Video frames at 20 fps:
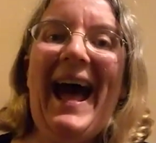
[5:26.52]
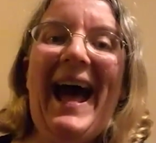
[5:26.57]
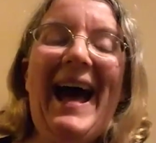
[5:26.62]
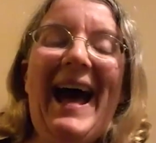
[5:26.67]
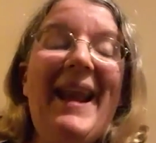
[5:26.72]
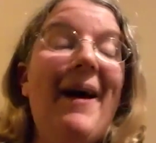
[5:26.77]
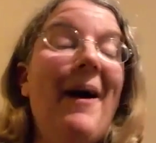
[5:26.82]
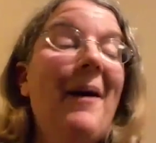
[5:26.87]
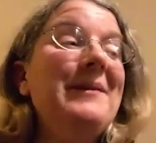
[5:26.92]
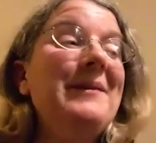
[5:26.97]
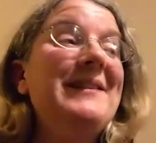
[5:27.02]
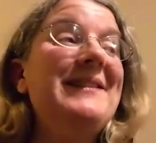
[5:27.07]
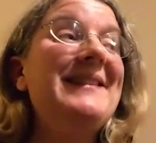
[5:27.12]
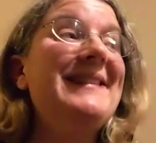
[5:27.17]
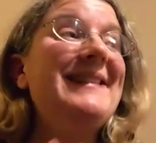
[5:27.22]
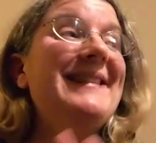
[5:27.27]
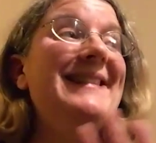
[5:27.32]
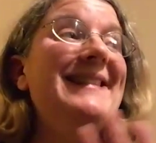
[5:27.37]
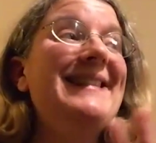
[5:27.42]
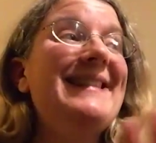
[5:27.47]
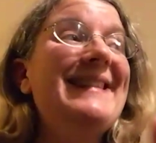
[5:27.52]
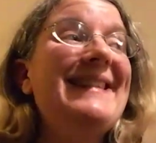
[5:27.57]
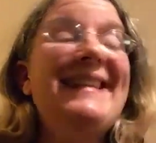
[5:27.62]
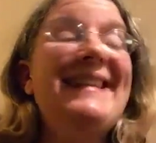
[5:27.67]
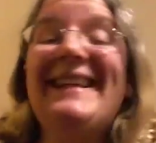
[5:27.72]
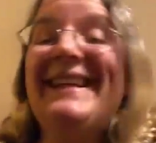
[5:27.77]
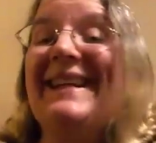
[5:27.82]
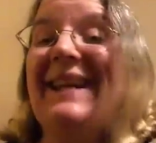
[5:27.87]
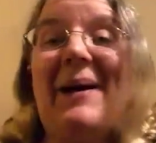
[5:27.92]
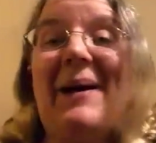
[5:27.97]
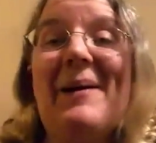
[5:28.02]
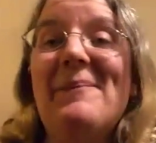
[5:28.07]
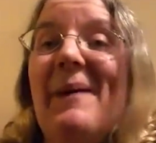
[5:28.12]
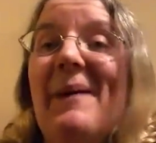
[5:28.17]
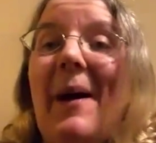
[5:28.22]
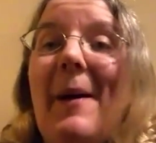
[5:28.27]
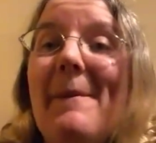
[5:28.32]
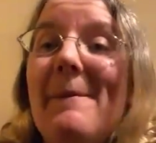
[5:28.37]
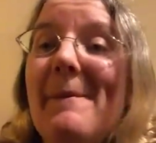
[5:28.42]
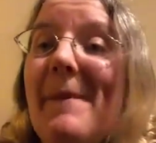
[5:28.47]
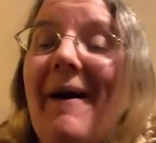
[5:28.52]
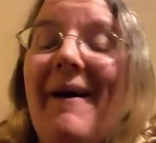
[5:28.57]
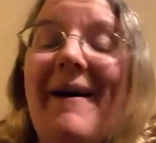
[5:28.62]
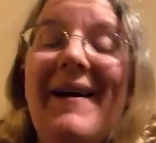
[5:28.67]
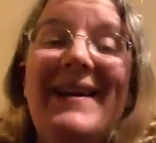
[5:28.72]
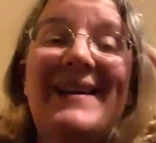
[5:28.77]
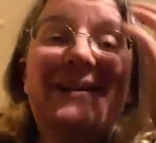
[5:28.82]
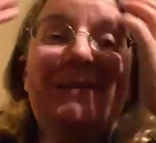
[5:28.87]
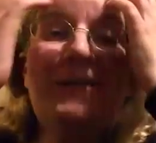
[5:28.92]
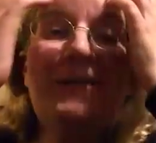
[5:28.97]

And I was just, you know, my mind